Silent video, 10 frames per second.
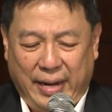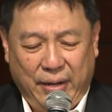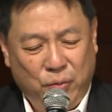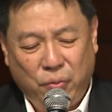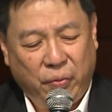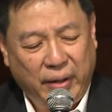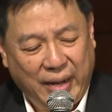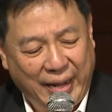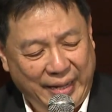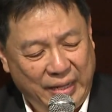I don't
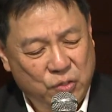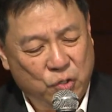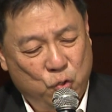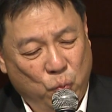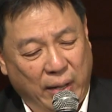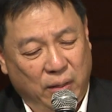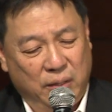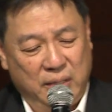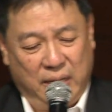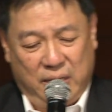think I need to dwell
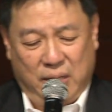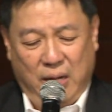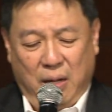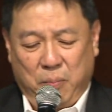on this,